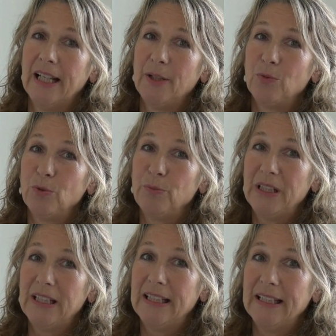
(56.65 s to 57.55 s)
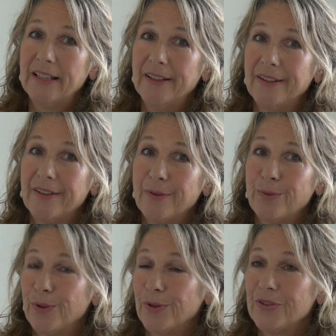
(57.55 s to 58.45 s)
it will be the
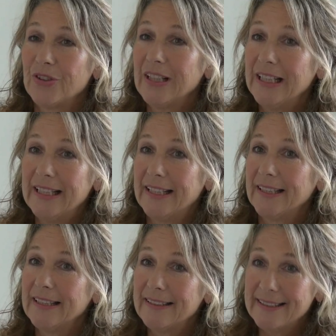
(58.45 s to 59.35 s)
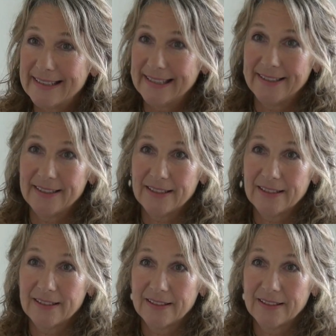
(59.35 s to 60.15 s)
world's leading disease.